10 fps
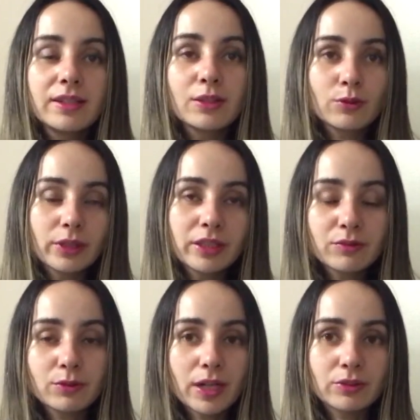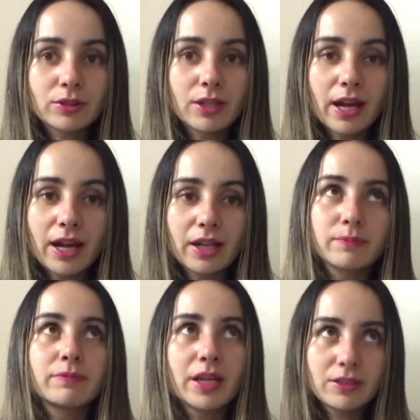the creative director at
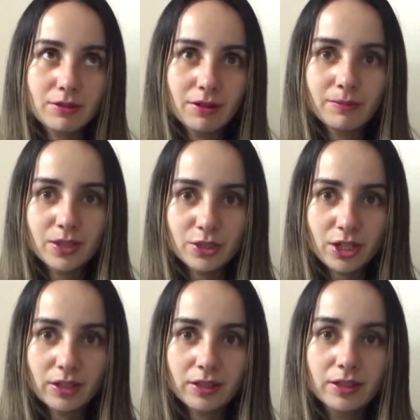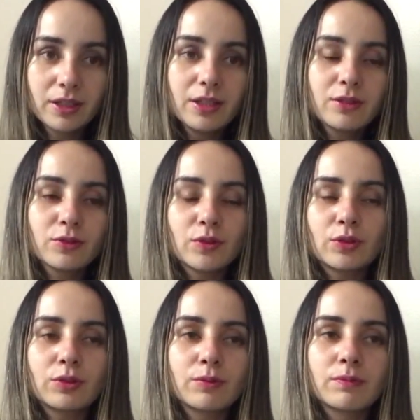Maison Margiela. So if you
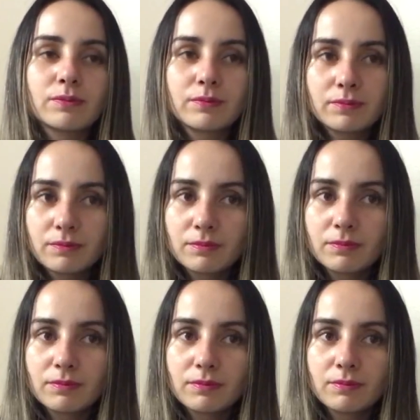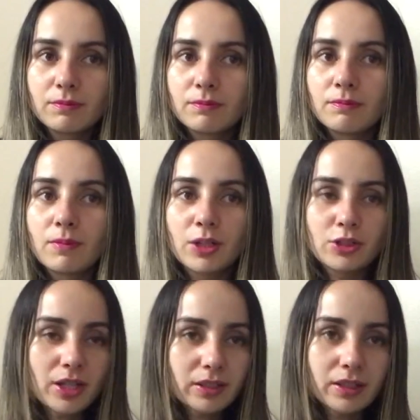don't know
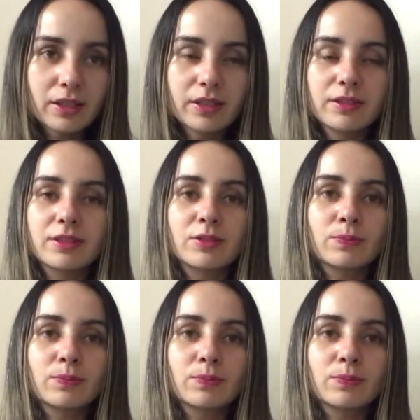Margiela. It's this